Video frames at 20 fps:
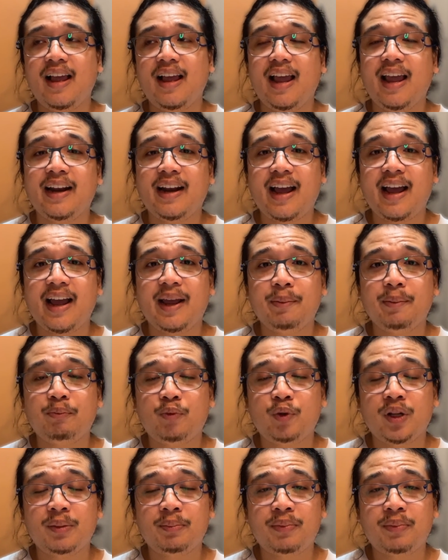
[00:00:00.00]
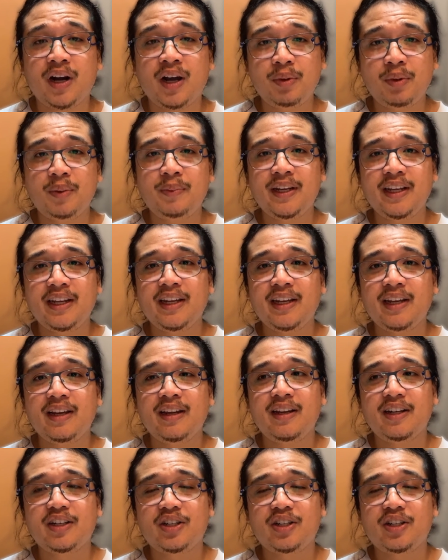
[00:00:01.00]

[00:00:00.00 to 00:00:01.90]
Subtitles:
And I will probably